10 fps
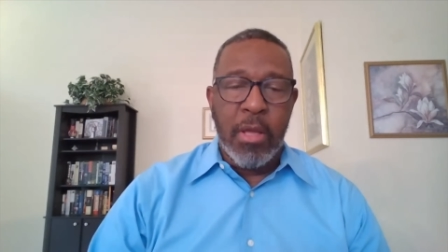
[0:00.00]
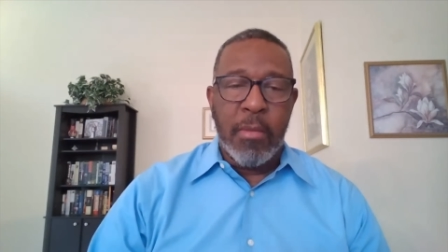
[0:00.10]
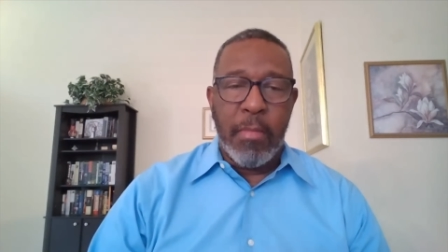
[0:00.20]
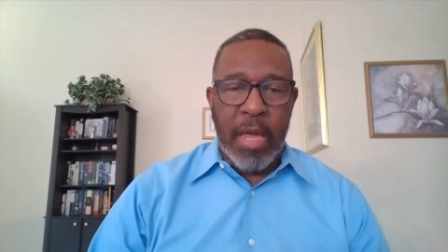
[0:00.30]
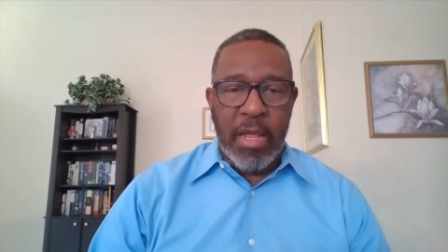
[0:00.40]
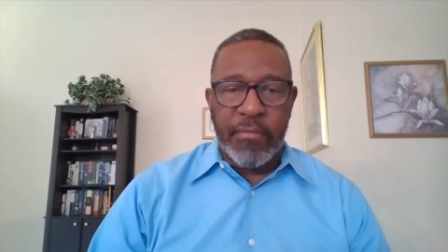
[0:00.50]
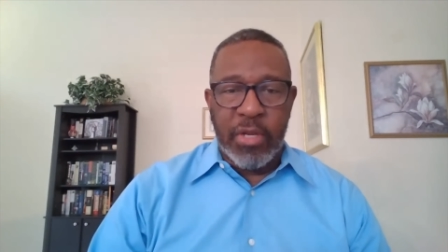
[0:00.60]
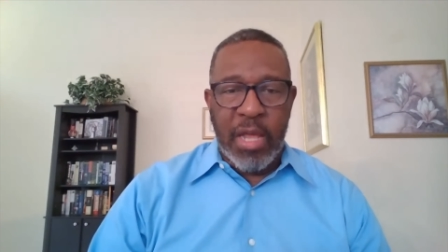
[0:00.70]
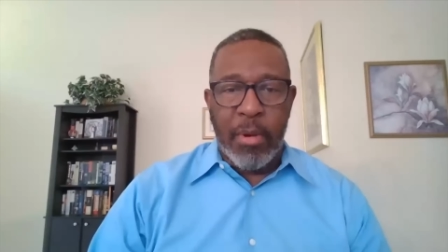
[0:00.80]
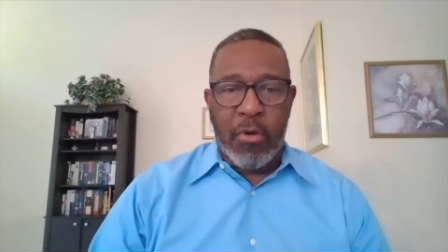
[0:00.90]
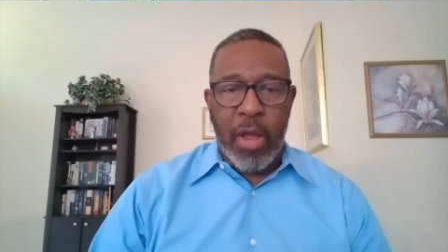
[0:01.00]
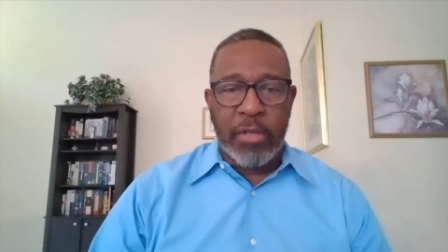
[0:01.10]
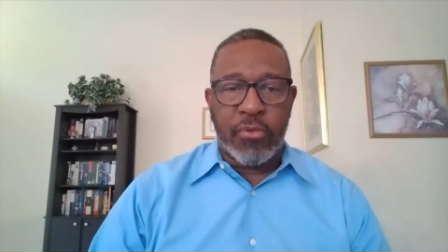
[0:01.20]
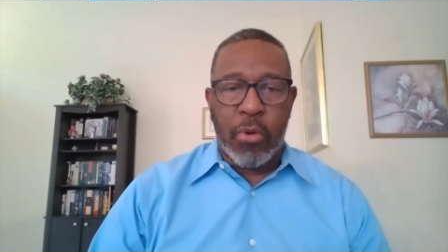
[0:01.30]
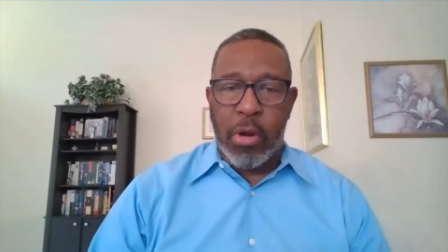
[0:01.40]
many of the
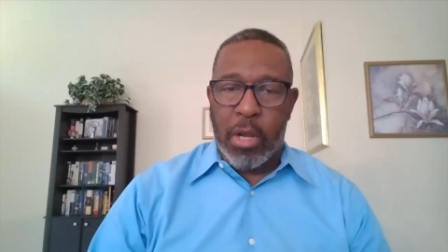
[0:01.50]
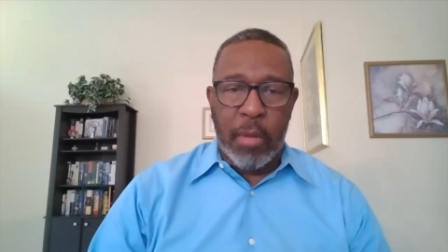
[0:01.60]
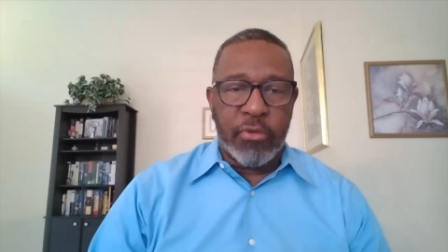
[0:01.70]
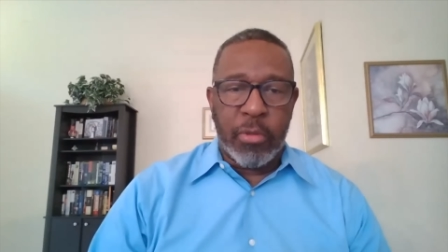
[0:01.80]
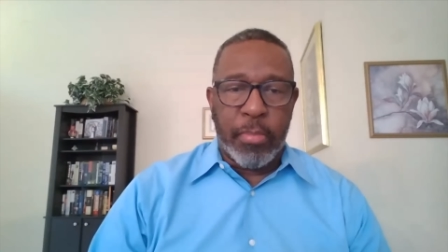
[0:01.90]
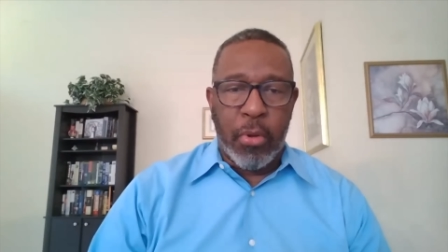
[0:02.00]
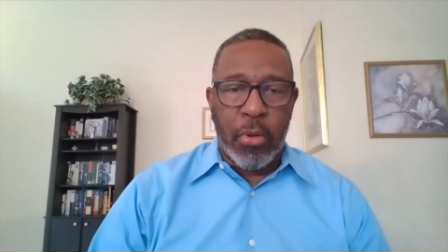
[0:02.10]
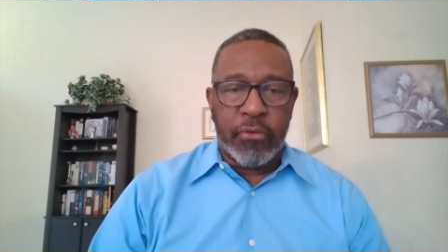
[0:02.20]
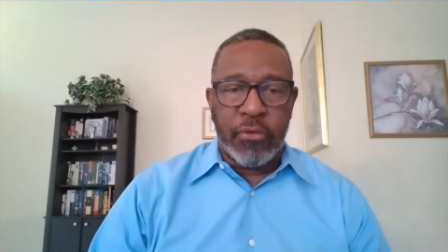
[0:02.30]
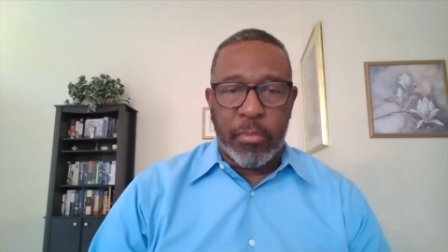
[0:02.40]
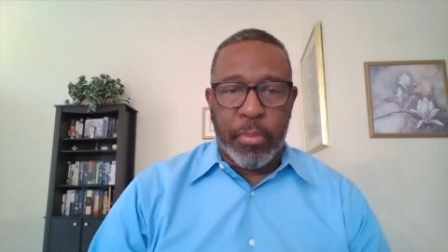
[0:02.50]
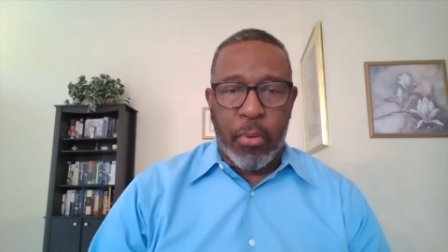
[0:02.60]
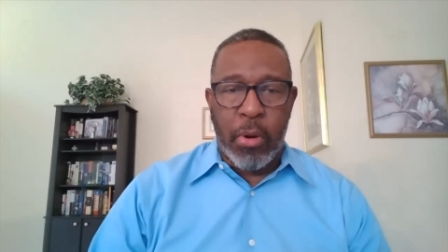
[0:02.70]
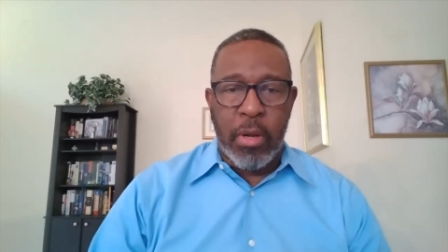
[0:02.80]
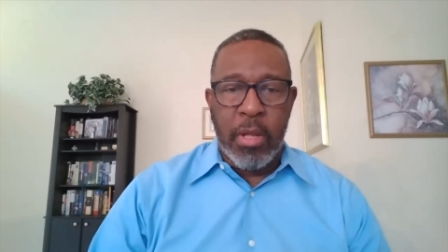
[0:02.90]
Democrats who are going to come to the polls to
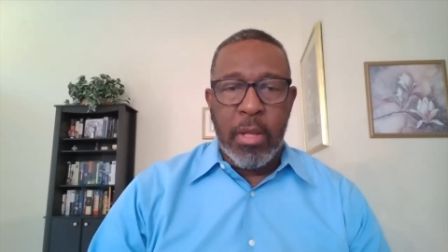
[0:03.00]
support